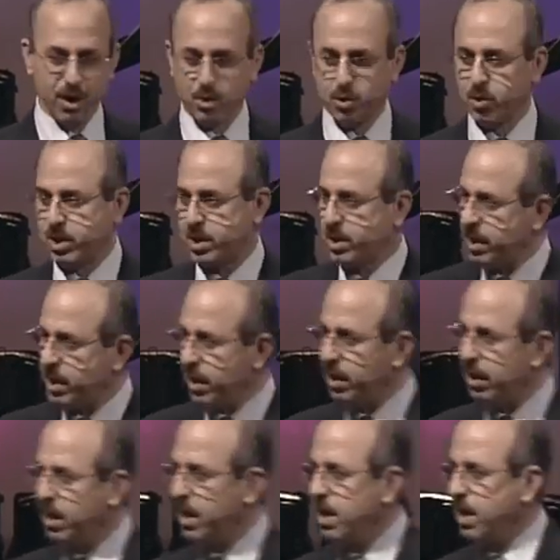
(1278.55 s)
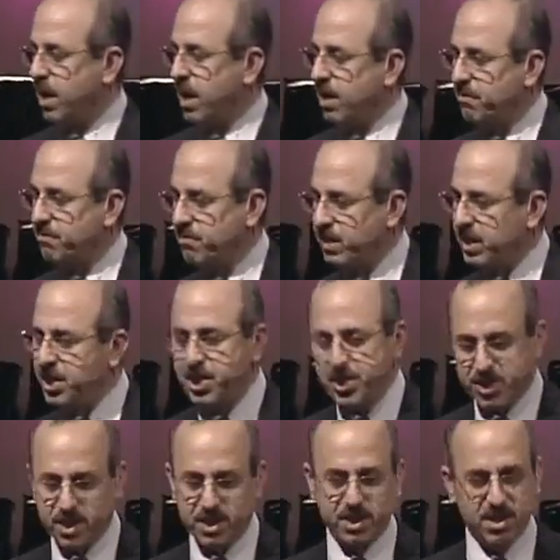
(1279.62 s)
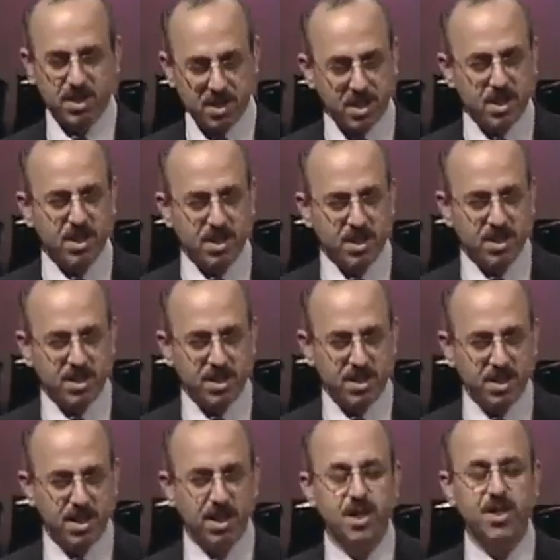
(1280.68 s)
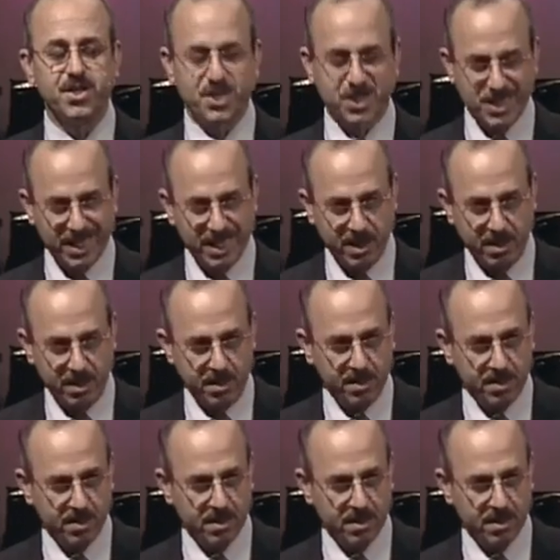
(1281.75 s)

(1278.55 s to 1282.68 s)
To kill a virgin girl is sin.